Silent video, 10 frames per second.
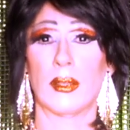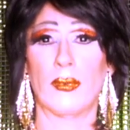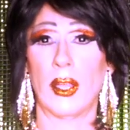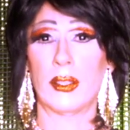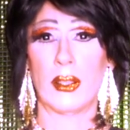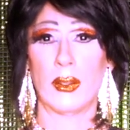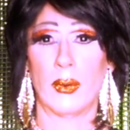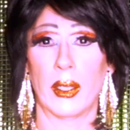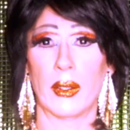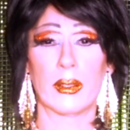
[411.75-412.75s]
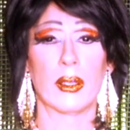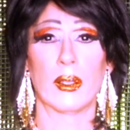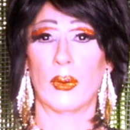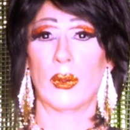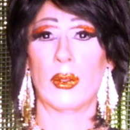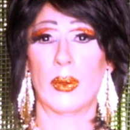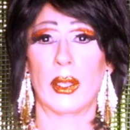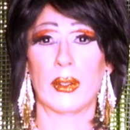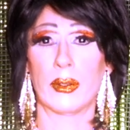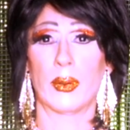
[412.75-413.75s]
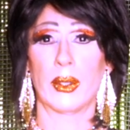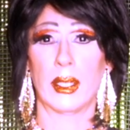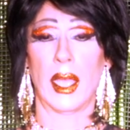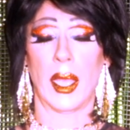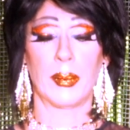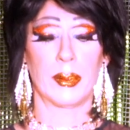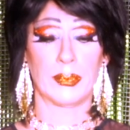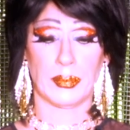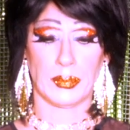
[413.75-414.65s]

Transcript: The French are the winners. We're the winners. We're the top.